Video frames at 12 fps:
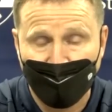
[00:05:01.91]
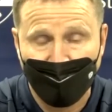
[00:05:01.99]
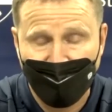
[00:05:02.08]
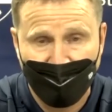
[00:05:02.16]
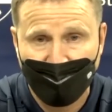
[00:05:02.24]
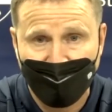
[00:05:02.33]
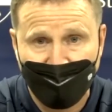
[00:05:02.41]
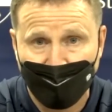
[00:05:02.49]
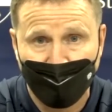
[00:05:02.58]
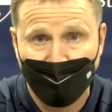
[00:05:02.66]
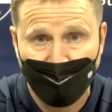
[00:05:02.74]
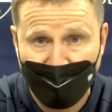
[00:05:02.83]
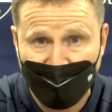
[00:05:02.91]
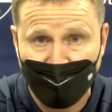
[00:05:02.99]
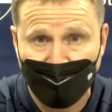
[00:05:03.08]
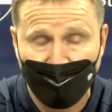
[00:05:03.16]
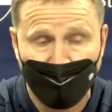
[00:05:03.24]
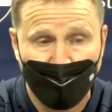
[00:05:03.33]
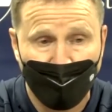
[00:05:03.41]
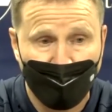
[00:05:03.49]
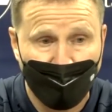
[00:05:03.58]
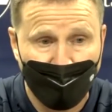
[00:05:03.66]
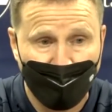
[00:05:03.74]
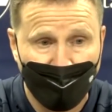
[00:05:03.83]
There were shots that were aggressive. They were
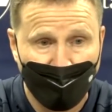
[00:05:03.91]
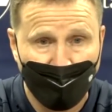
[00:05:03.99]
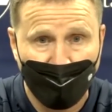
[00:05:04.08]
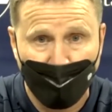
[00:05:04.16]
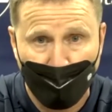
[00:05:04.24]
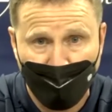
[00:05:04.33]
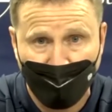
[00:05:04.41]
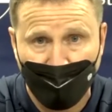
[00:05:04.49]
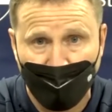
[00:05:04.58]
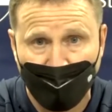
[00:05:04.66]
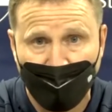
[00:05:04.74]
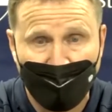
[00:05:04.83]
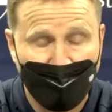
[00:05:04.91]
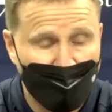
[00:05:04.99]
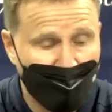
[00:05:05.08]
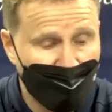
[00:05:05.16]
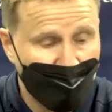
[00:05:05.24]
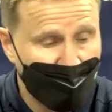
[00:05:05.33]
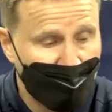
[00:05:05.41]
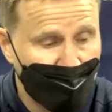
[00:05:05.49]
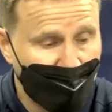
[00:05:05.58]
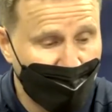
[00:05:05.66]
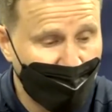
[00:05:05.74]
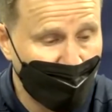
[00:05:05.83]
forceful,
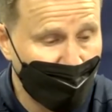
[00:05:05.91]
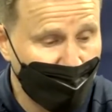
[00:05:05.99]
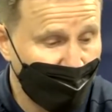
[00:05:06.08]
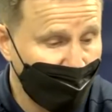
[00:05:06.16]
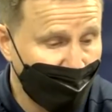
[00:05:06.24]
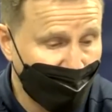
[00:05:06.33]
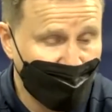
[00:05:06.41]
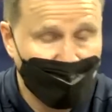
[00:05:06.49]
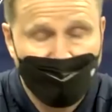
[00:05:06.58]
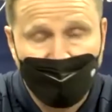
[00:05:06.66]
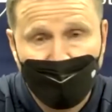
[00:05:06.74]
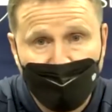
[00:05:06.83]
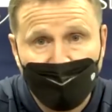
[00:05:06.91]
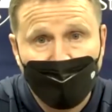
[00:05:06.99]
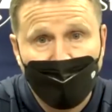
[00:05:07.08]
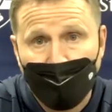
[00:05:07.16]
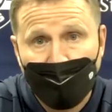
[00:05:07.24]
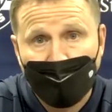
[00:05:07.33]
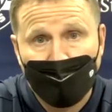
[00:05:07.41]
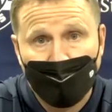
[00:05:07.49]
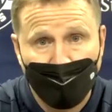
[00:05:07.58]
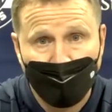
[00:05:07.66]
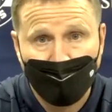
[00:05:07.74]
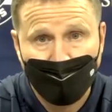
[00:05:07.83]
and it just didn't go in
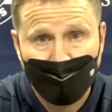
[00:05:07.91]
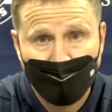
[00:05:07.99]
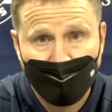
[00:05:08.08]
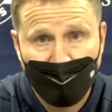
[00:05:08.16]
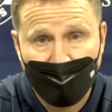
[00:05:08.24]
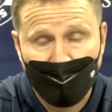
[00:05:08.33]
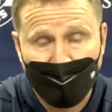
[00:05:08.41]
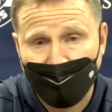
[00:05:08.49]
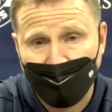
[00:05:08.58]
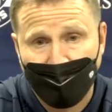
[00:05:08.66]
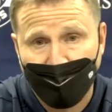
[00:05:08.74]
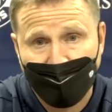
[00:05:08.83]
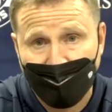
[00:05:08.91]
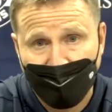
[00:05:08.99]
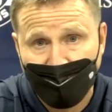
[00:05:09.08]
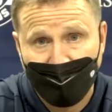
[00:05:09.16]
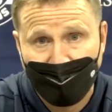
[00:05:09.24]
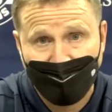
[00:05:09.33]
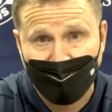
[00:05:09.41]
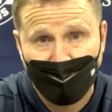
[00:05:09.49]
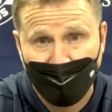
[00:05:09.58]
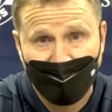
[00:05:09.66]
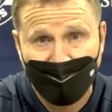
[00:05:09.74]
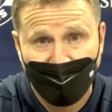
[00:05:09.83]
for him. But honestly, he hasn't
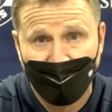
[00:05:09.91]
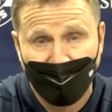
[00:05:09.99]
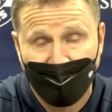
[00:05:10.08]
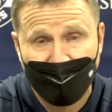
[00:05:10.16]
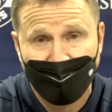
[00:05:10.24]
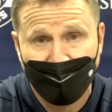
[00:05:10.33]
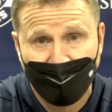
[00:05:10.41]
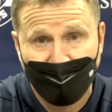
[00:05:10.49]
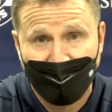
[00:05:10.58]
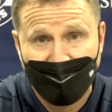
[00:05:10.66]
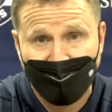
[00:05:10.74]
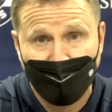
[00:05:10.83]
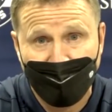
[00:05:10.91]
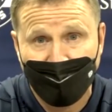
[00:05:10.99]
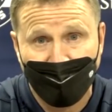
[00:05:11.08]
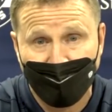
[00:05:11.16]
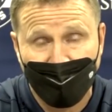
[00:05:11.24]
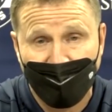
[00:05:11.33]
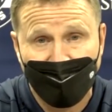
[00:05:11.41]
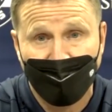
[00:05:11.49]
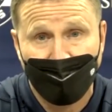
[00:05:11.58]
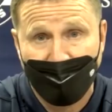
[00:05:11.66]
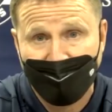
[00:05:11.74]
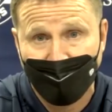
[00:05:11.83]
really done a lot in the last week of touching
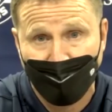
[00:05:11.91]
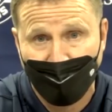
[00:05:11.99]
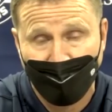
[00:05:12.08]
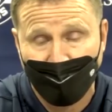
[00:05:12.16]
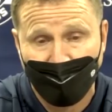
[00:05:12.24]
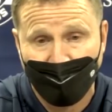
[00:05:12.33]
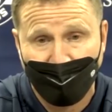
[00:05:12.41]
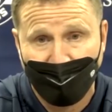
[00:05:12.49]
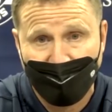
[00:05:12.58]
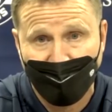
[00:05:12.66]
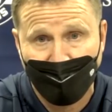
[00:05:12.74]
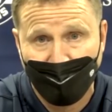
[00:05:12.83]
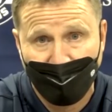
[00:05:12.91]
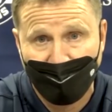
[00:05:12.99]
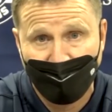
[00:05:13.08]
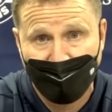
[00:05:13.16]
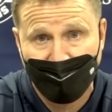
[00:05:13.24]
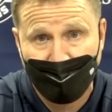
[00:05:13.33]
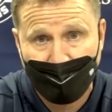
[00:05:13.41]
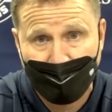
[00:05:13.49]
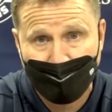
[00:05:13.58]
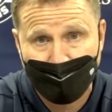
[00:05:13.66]
the basketball other than the last few days.